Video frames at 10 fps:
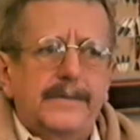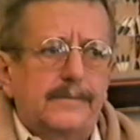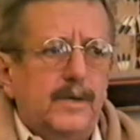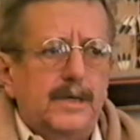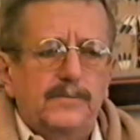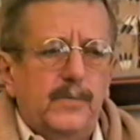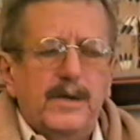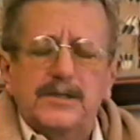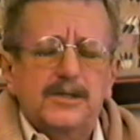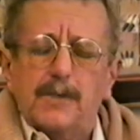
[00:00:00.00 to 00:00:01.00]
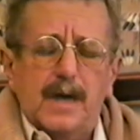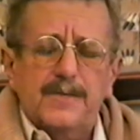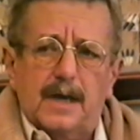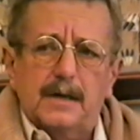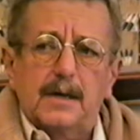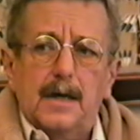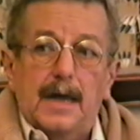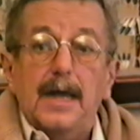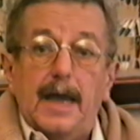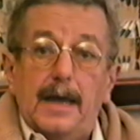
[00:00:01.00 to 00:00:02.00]
When? When did you write that?
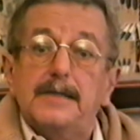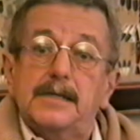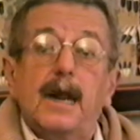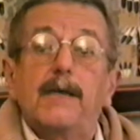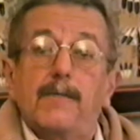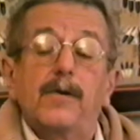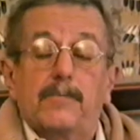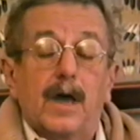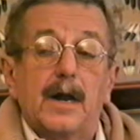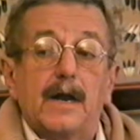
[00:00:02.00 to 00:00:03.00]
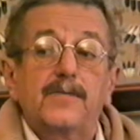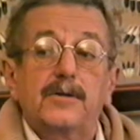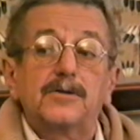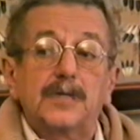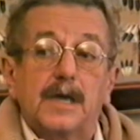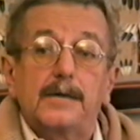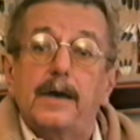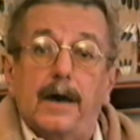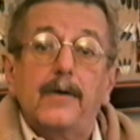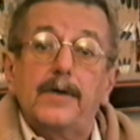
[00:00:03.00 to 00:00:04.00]
He said, I wrote it right after you
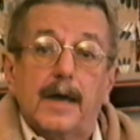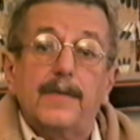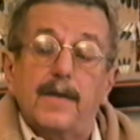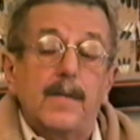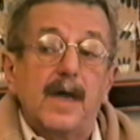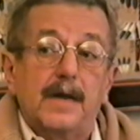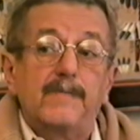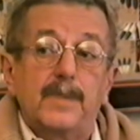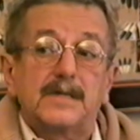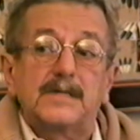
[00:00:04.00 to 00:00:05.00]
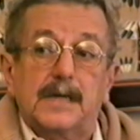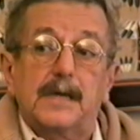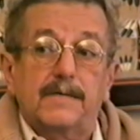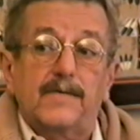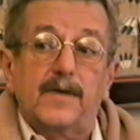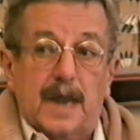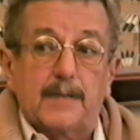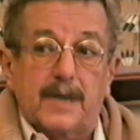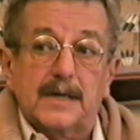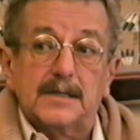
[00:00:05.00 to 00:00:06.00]
said, okay, the men have been singing for
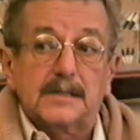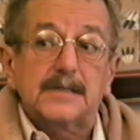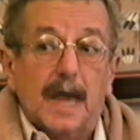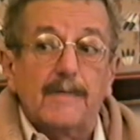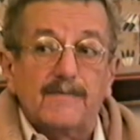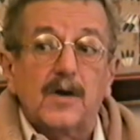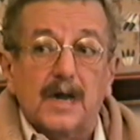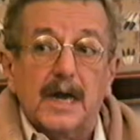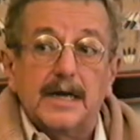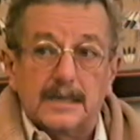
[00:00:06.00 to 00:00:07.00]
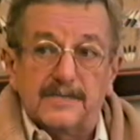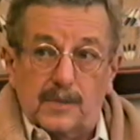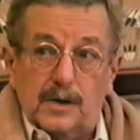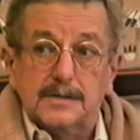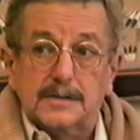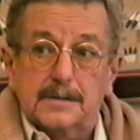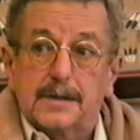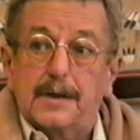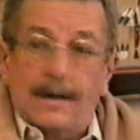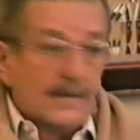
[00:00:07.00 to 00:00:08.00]
10 minutes. It's time for a lady's
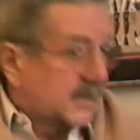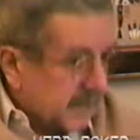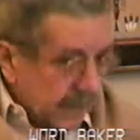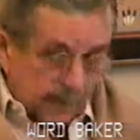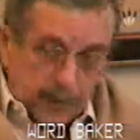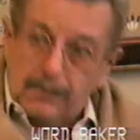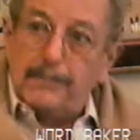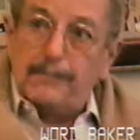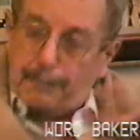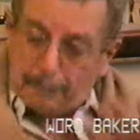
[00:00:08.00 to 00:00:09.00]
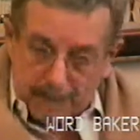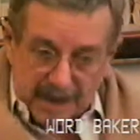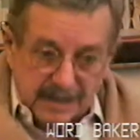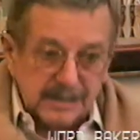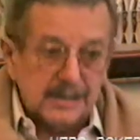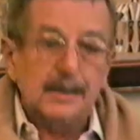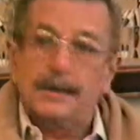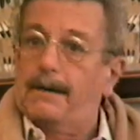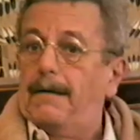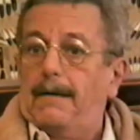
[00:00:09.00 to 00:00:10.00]
voice. Simple, basic,
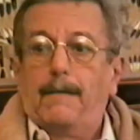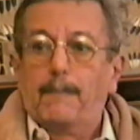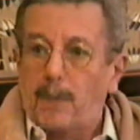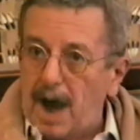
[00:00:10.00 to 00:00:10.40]
mm-hmm.